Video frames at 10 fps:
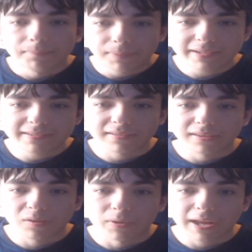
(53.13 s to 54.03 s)

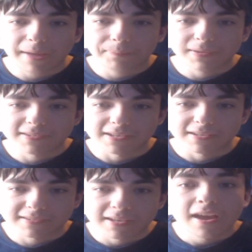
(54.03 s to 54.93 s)
Basically, what happens
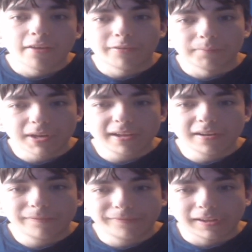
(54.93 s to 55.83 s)
is, from
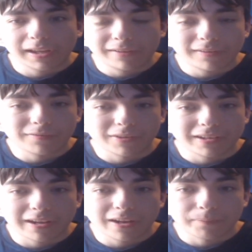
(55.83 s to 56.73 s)
9 to 5 every
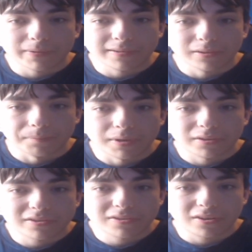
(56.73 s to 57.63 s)
day up until
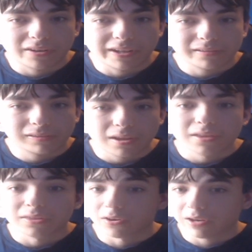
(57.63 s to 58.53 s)
March 30th,
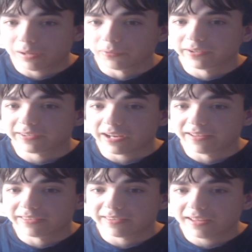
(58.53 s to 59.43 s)
they're able to stay
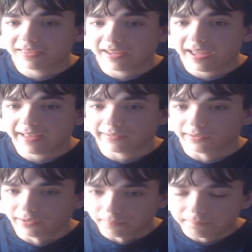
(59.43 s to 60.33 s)
inside the
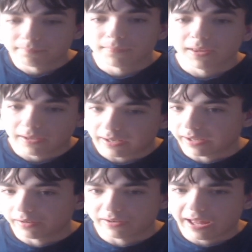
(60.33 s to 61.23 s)
castle
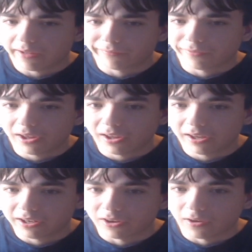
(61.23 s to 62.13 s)
and have
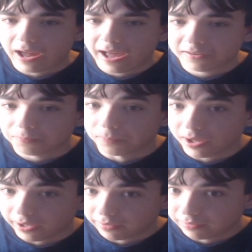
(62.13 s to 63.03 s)
fun, interact,
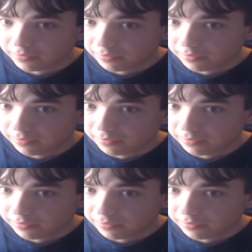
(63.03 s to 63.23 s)
but,